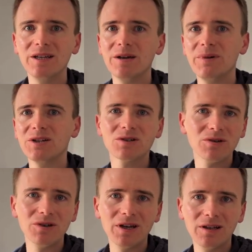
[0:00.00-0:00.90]
then make
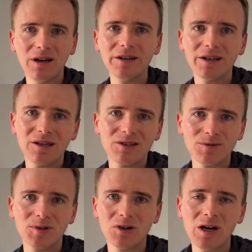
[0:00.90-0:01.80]
sure you hit like and
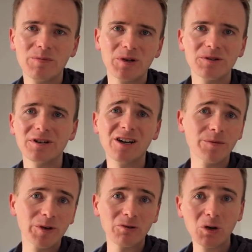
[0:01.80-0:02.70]
subscribe, because I'm
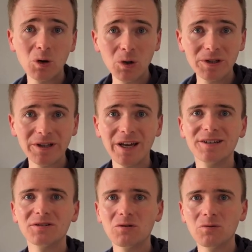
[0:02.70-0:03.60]
going to be recording
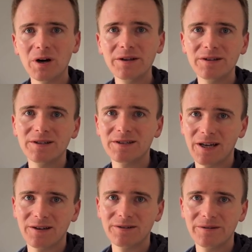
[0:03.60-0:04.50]
that right this
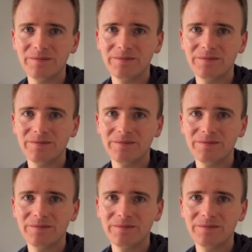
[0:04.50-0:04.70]
second.